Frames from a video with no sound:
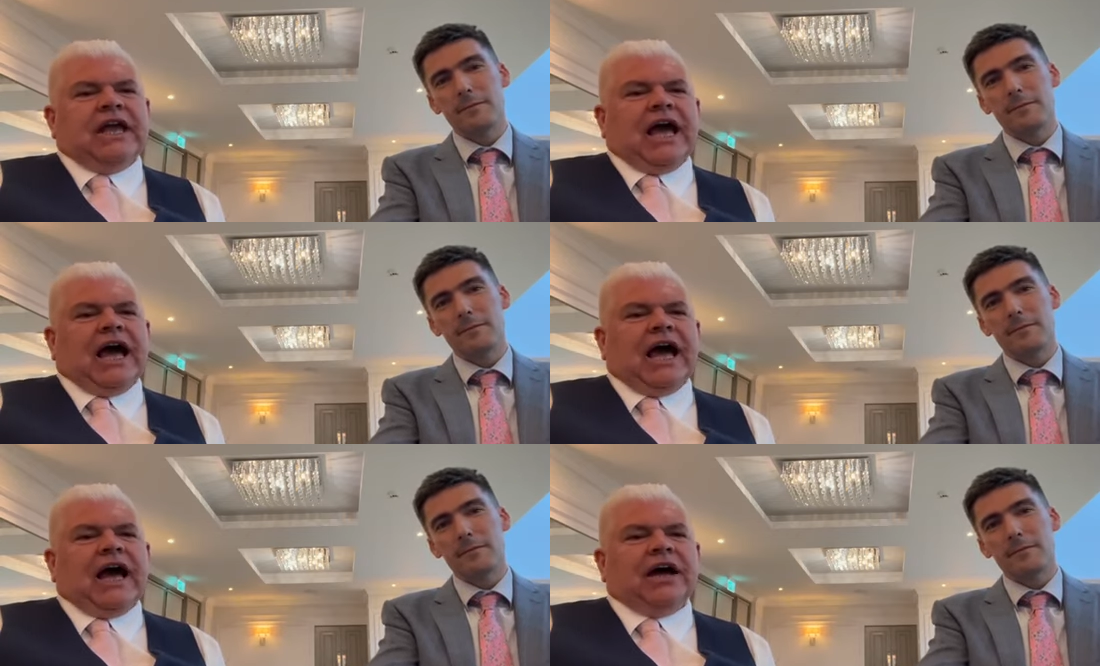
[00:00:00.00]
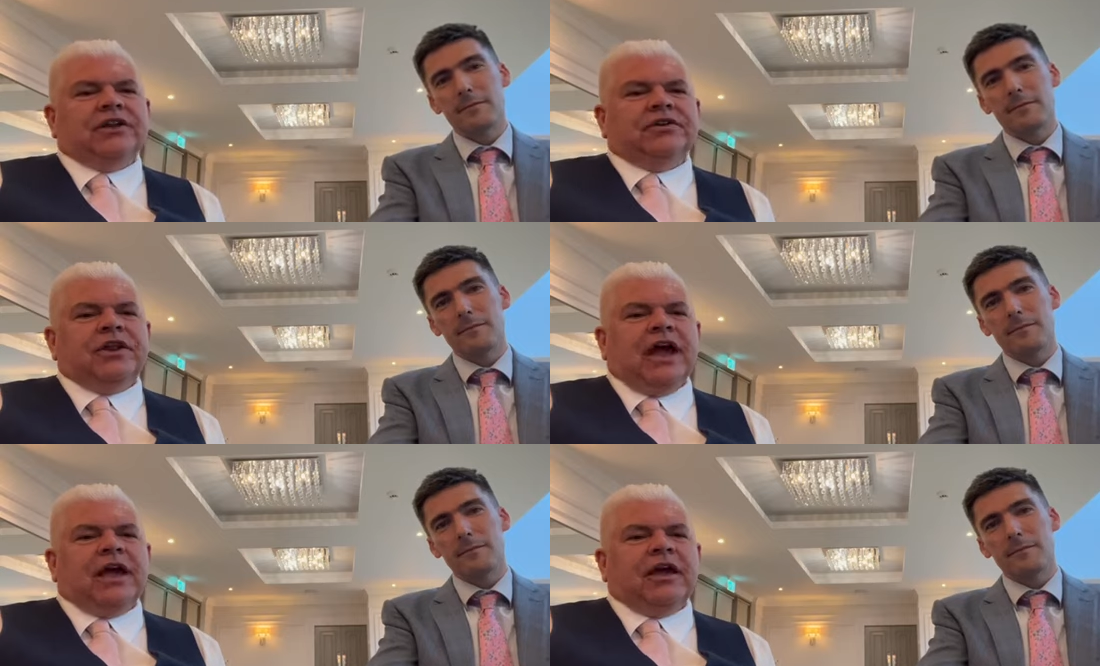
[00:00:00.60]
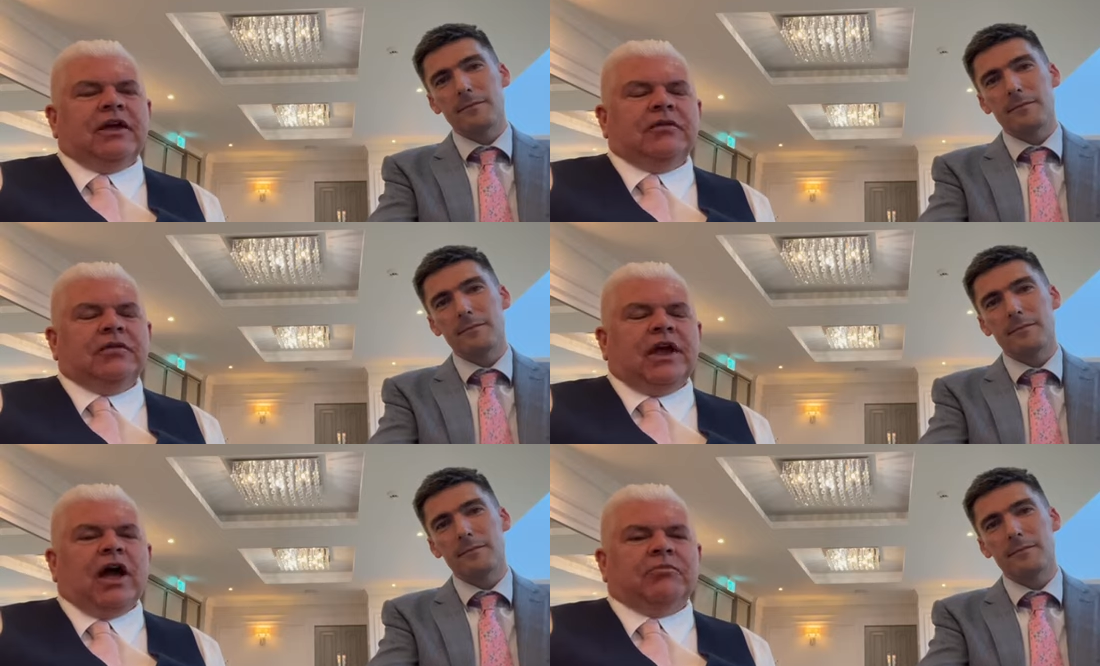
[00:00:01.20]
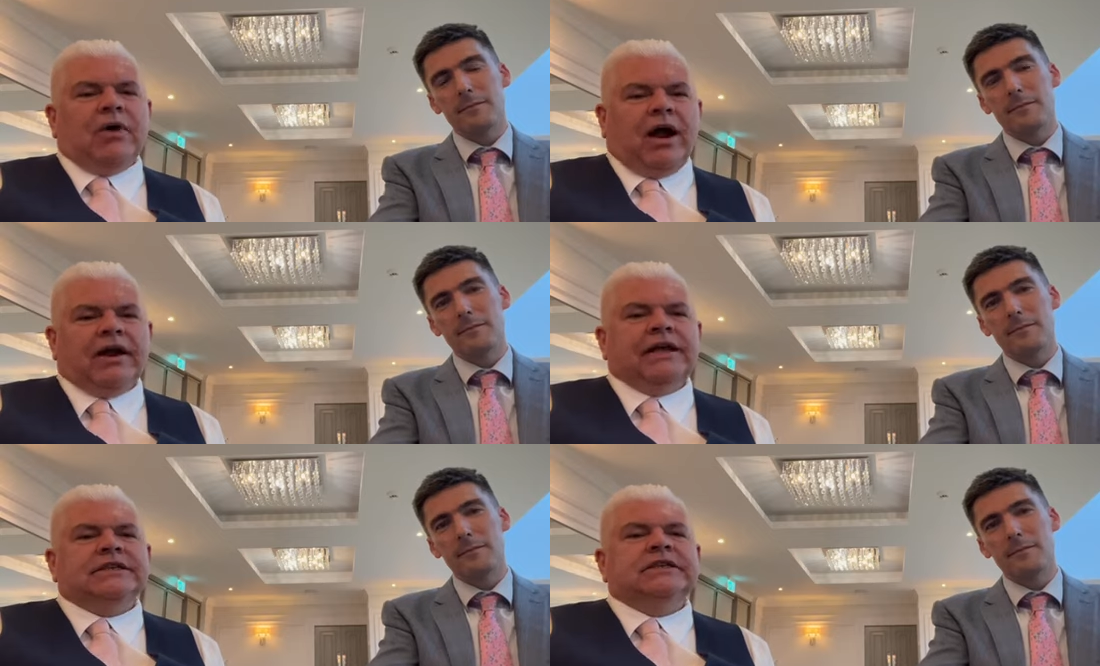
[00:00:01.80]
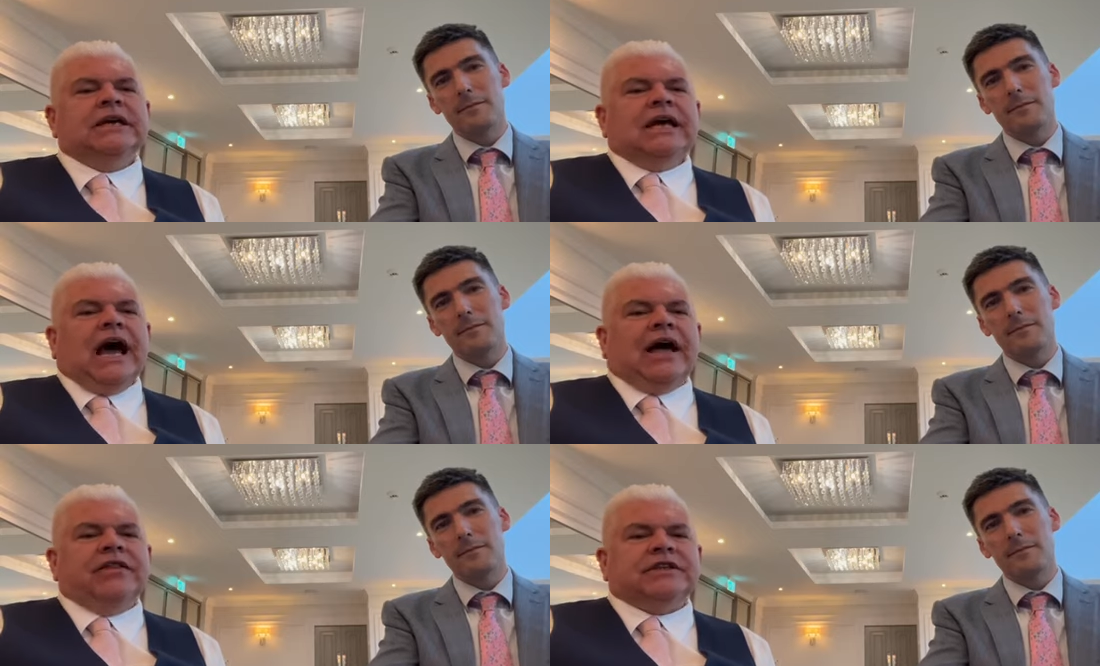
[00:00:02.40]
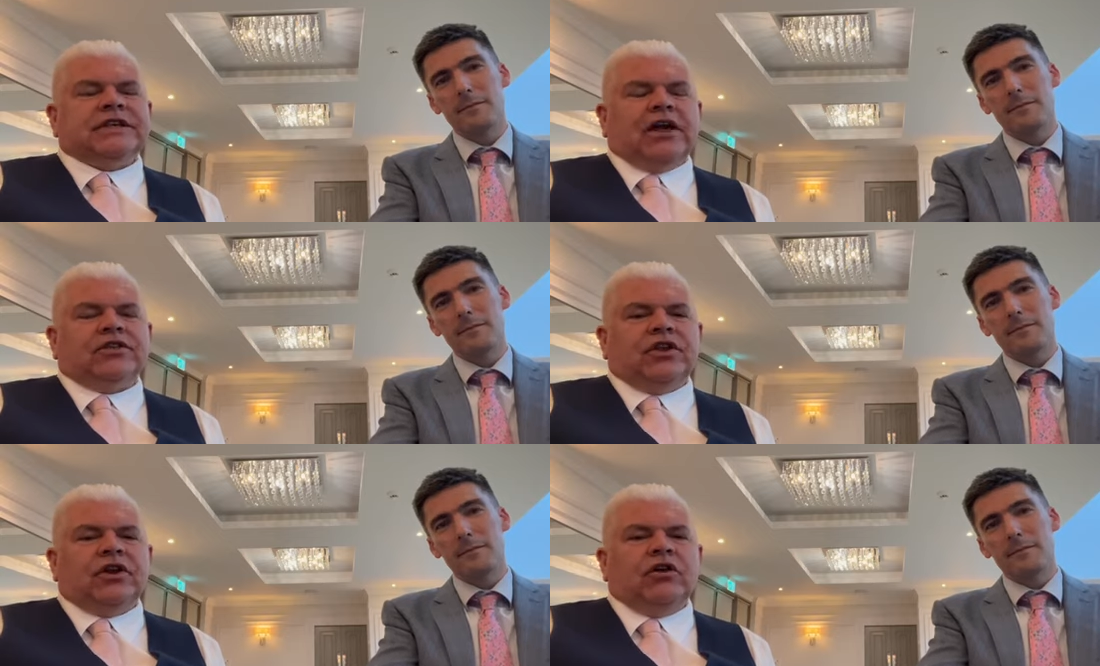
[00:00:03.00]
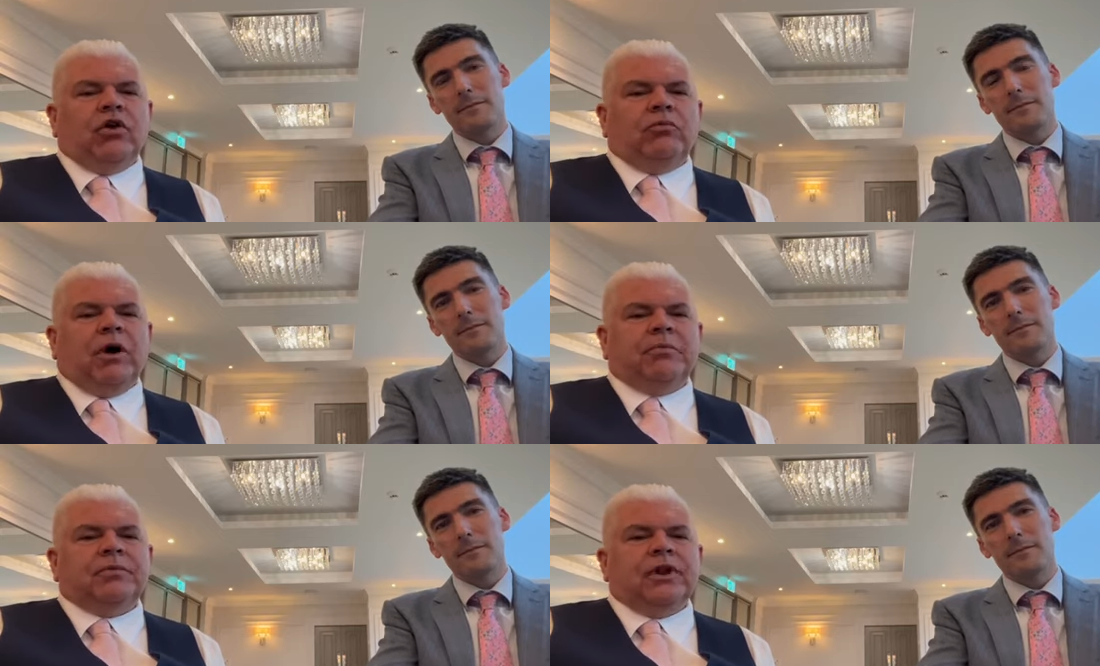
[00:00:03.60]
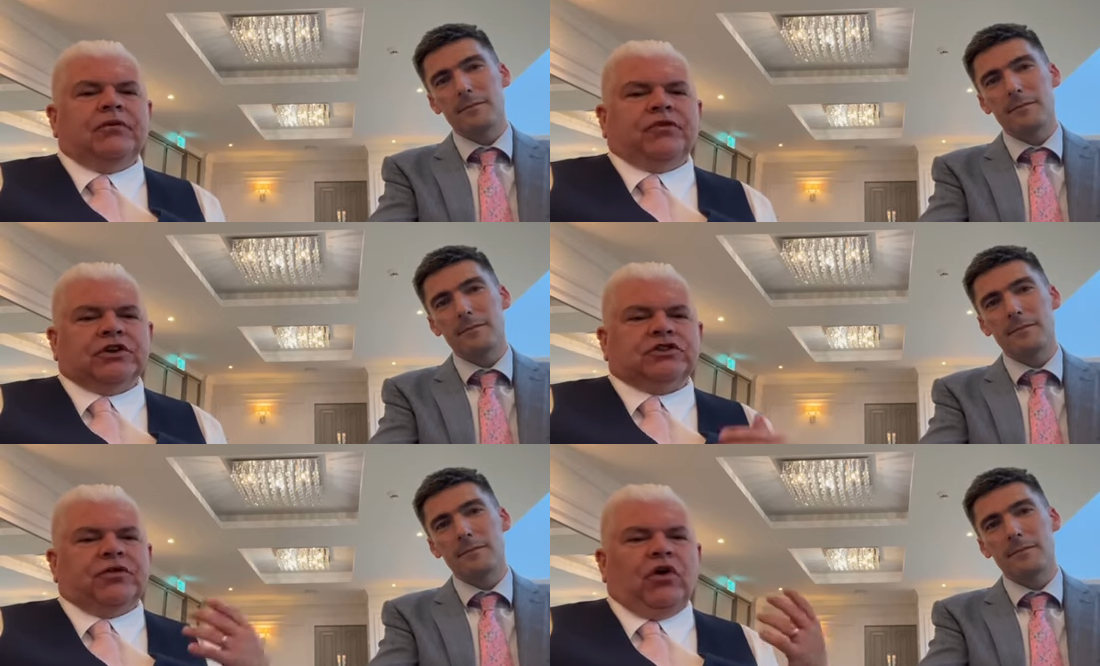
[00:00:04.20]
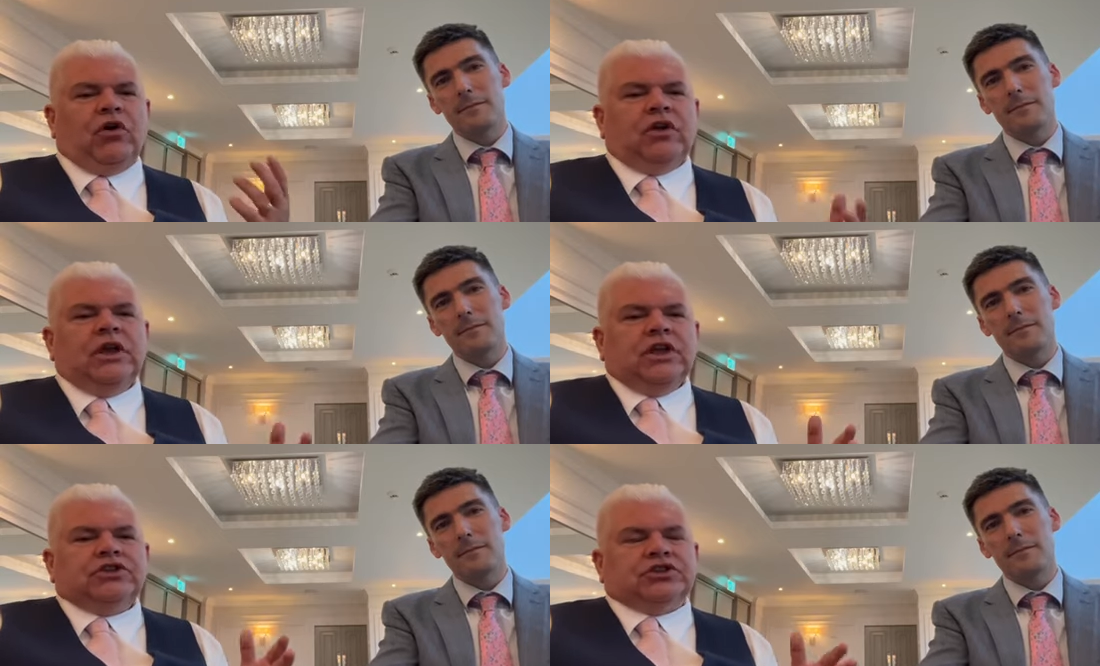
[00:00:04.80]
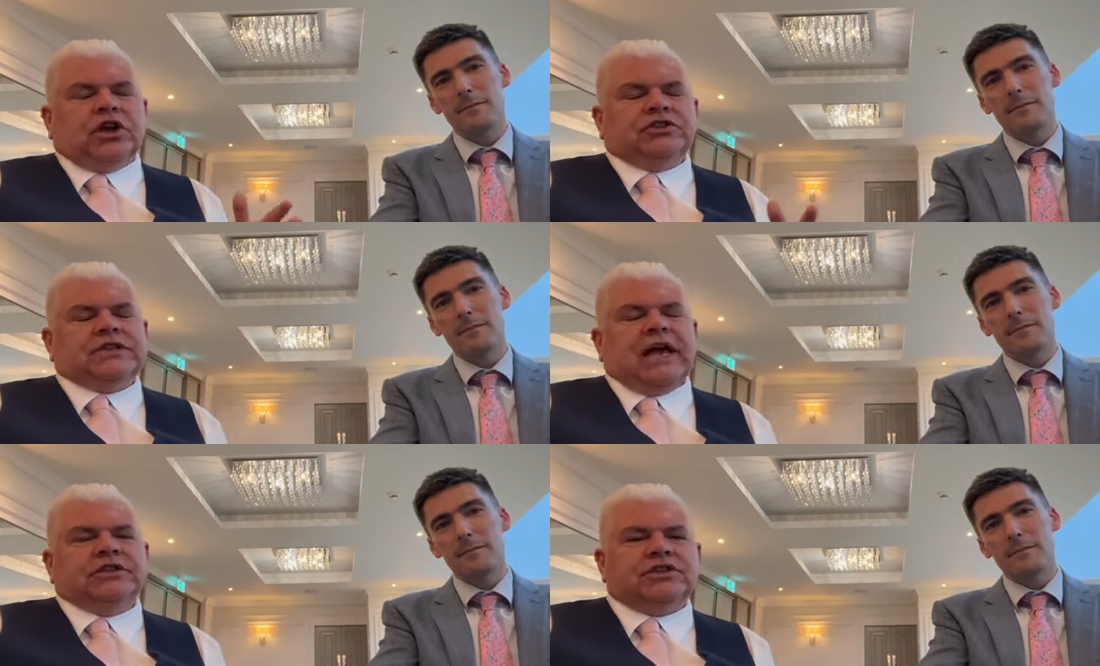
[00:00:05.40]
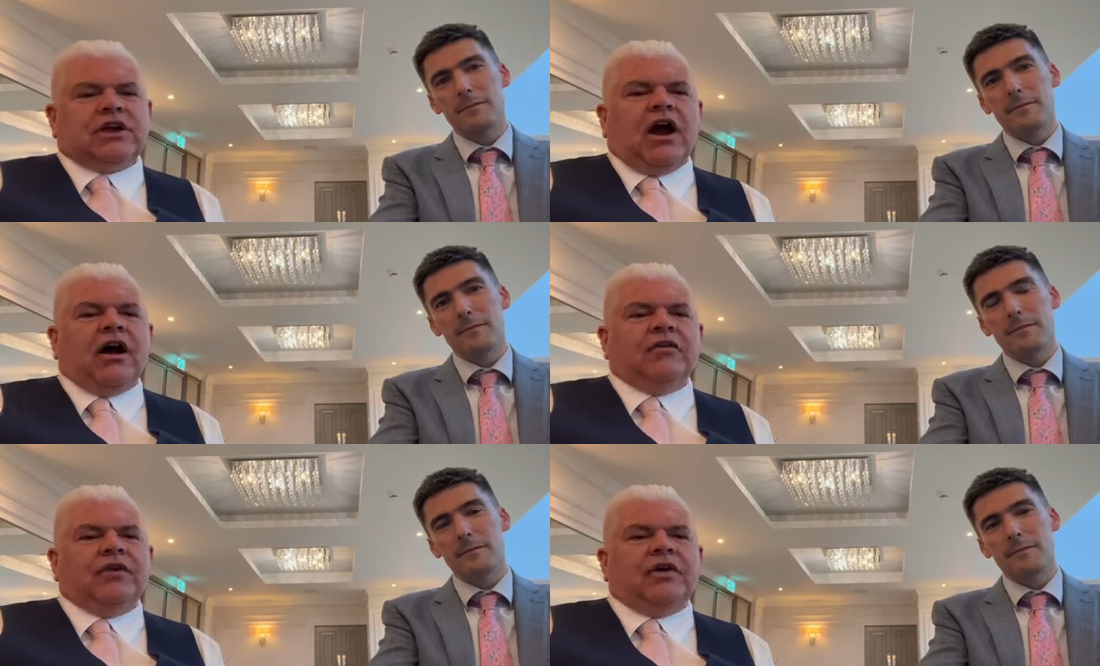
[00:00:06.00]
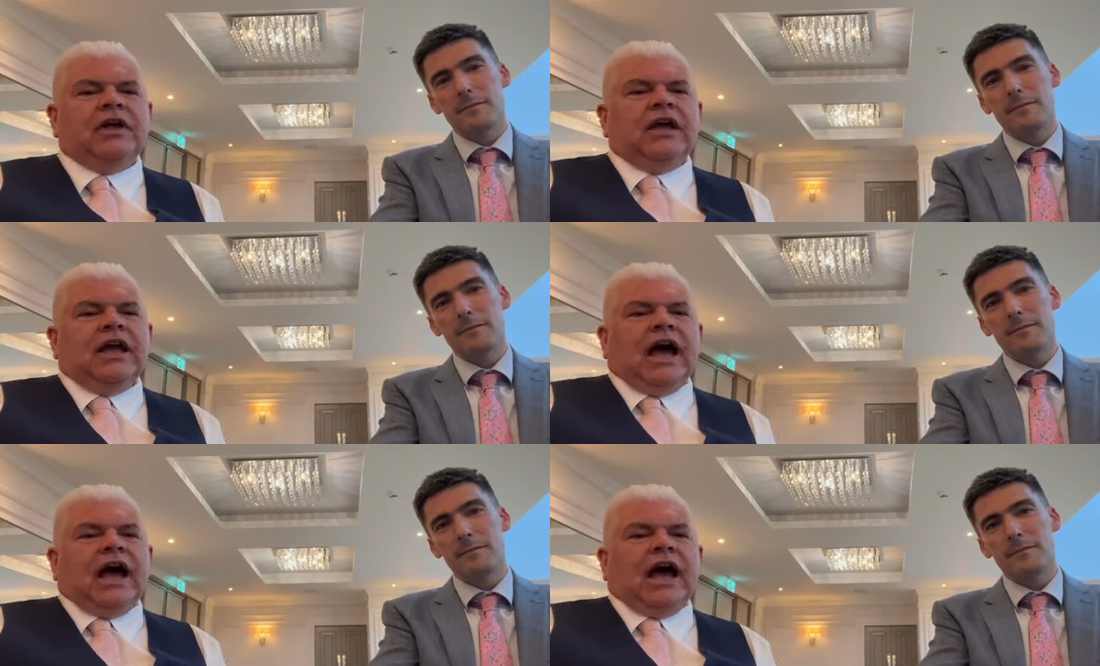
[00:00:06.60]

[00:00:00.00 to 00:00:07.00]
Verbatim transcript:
Speaker 1: and they, they got married and they set their home up, first of all, just outside Scarva.